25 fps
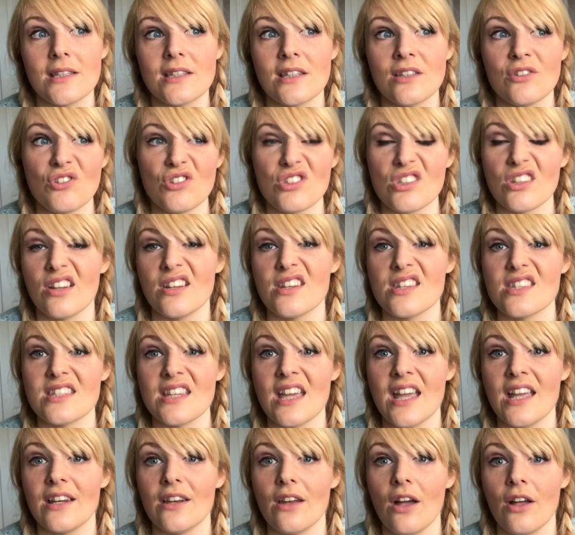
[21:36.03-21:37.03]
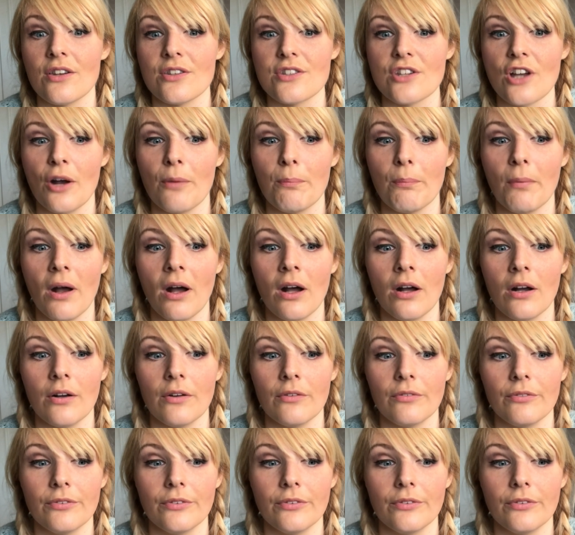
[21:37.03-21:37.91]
and just kind of staying on top of